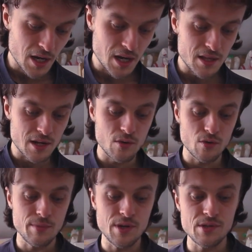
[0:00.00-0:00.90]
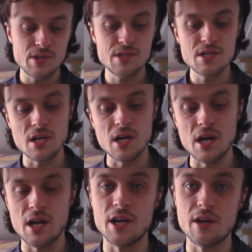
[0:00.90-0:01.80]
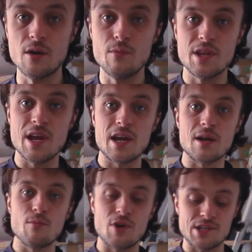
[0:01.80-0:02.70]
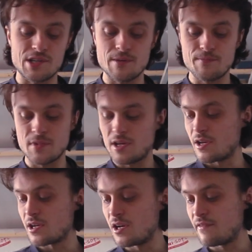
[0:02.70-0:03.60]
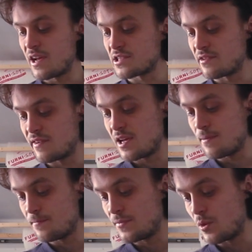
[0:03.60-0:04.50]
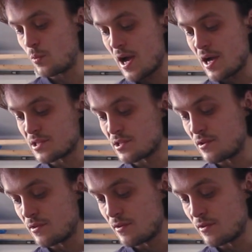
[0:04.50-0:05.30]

and then it almost, I go in with an air compressor and I kind of excavate the wax.